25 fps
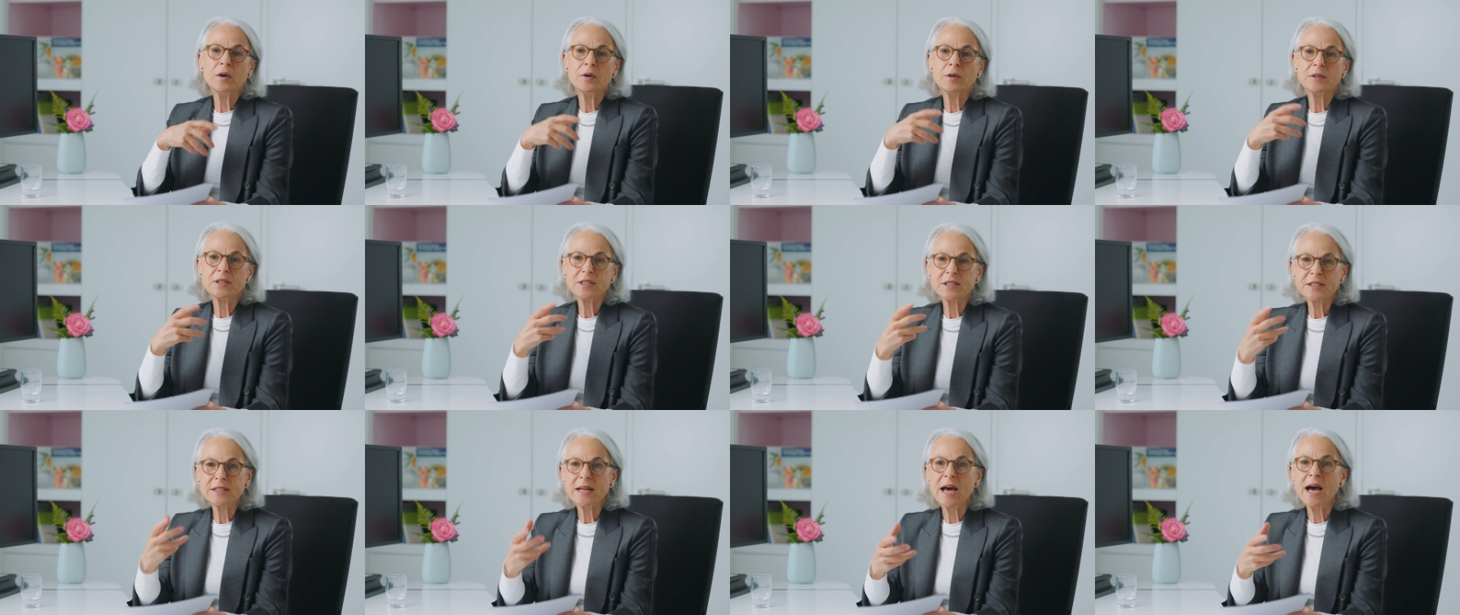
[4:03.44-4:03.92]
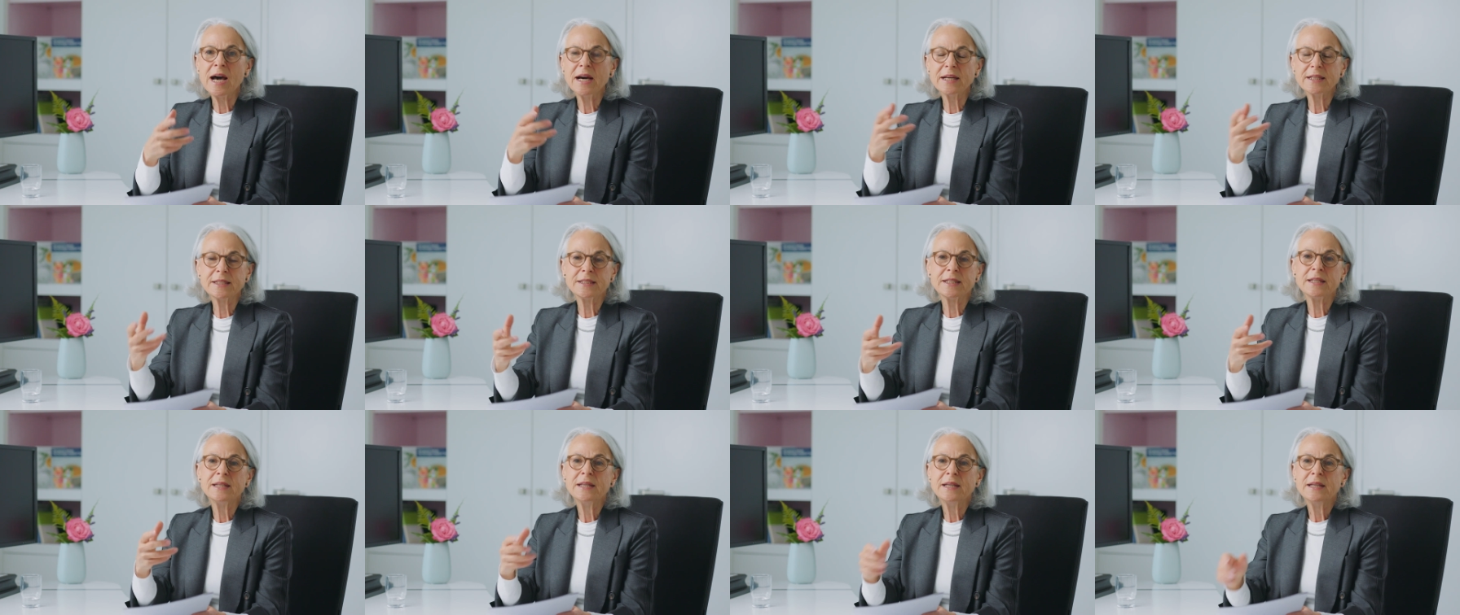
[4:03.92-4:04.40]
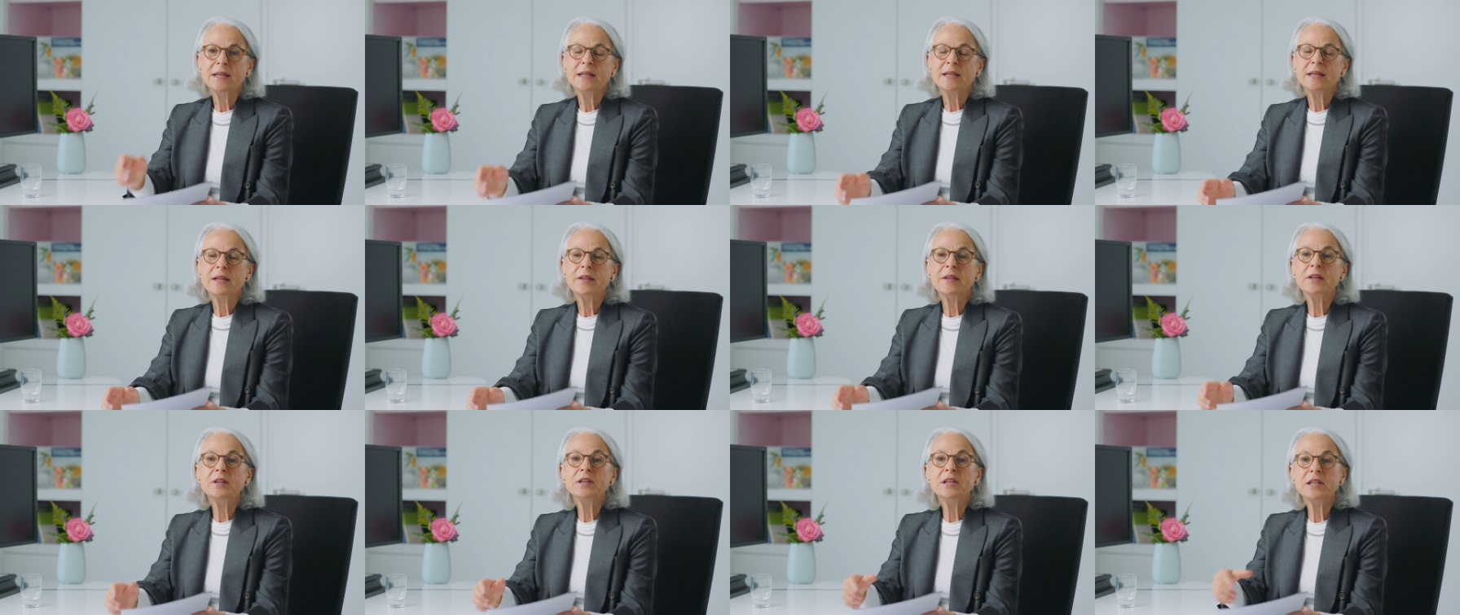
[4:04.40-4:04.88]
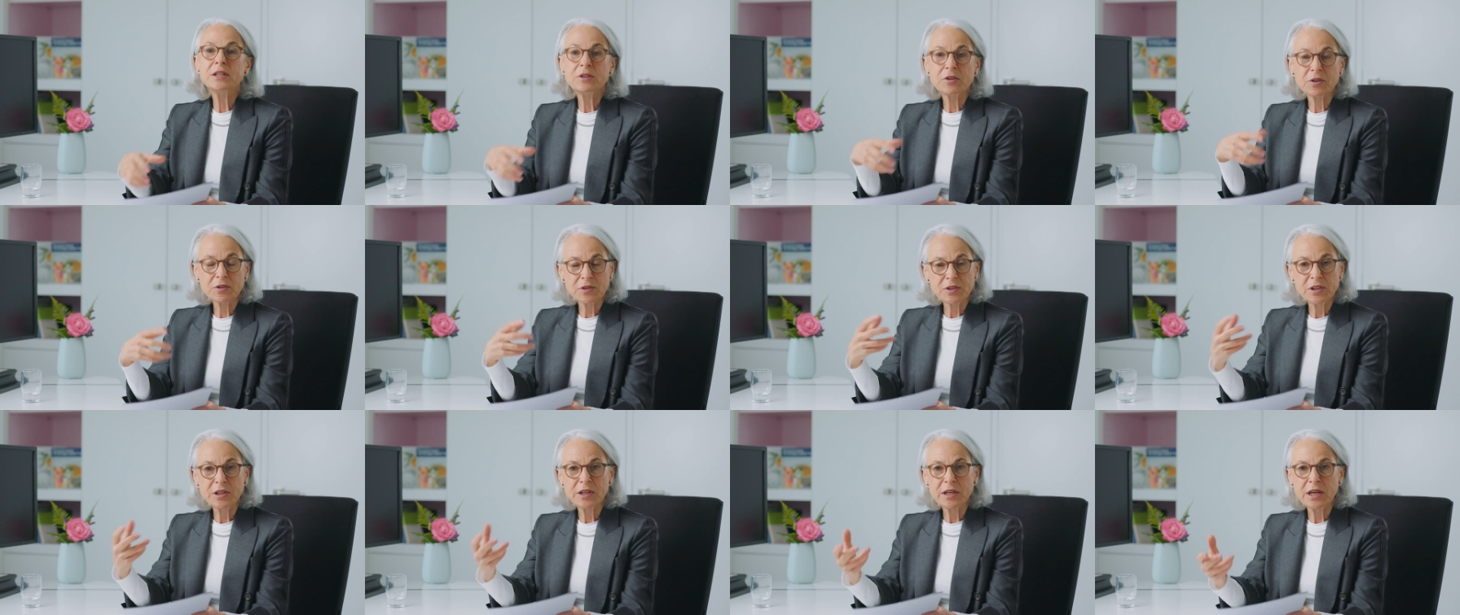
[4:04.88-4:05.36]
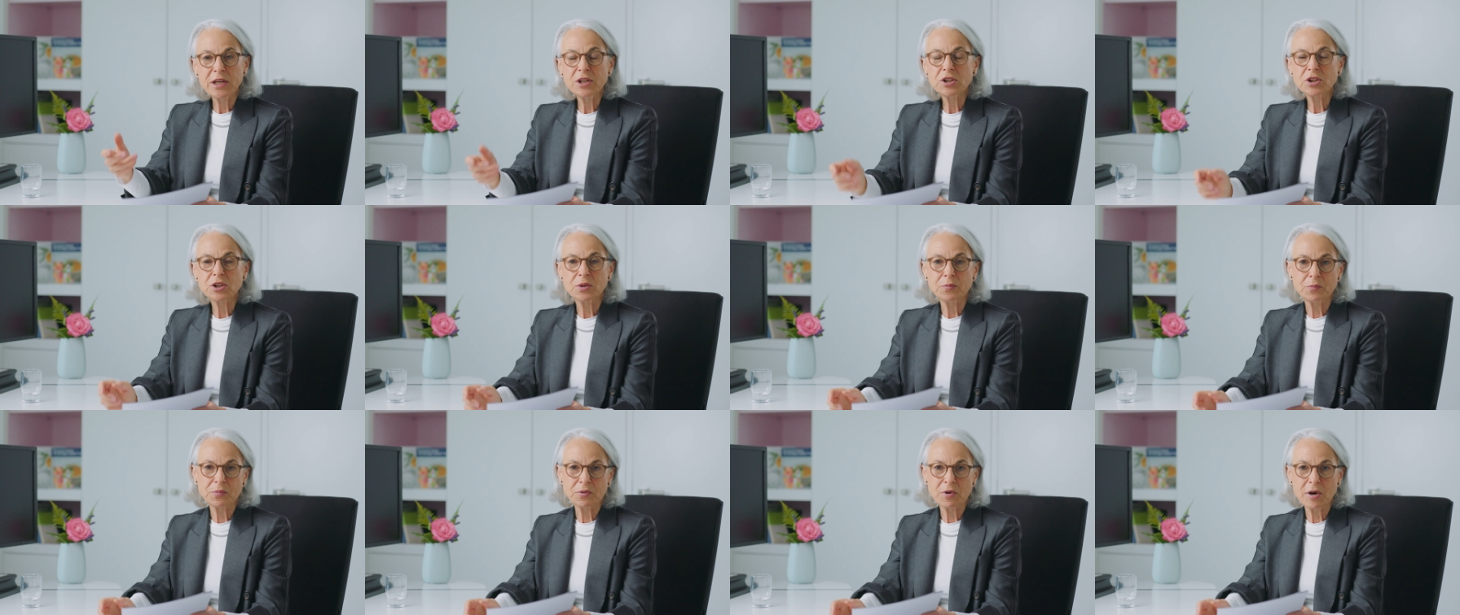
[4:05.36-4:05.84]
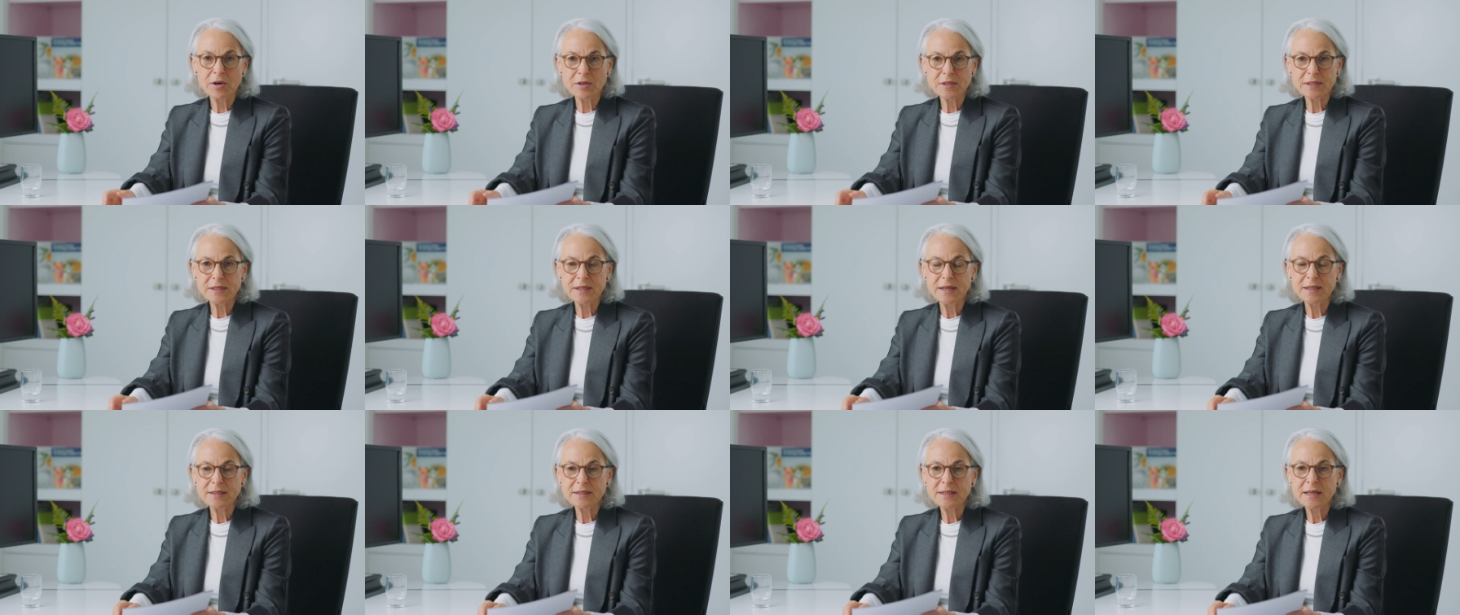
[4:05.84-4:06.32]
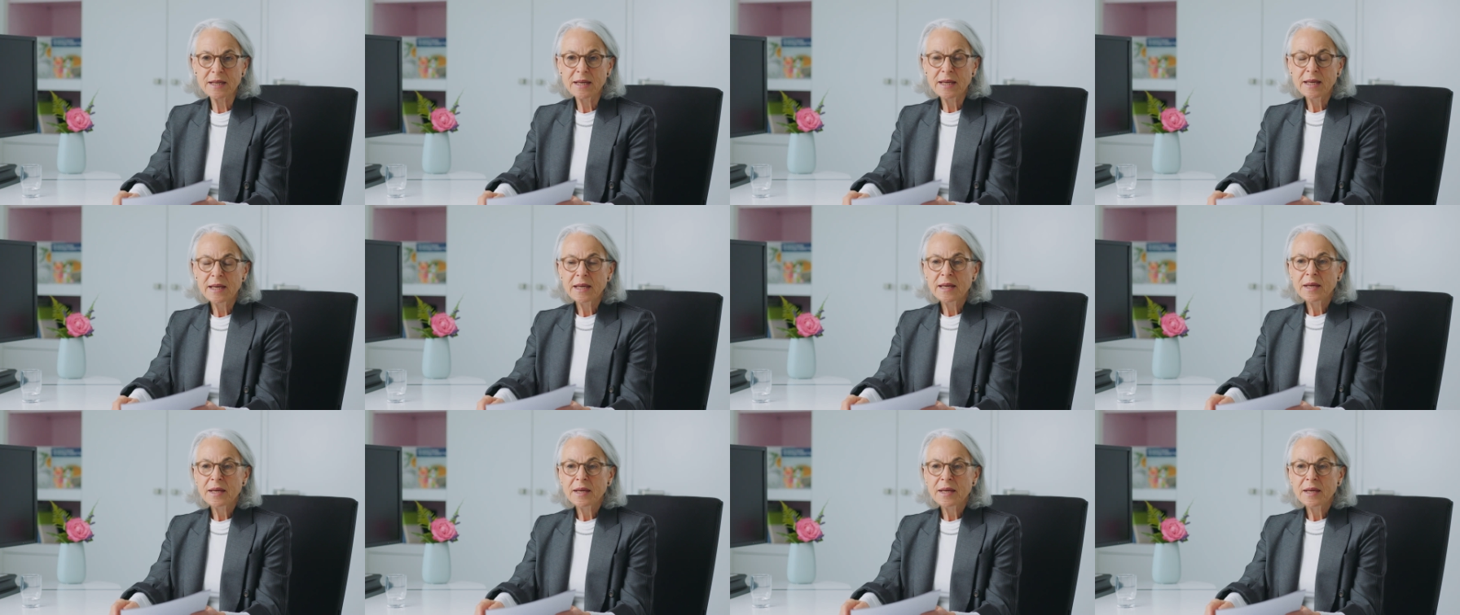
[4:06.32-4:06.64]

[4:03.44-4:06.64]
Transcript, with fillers: uh, start the detoxification process.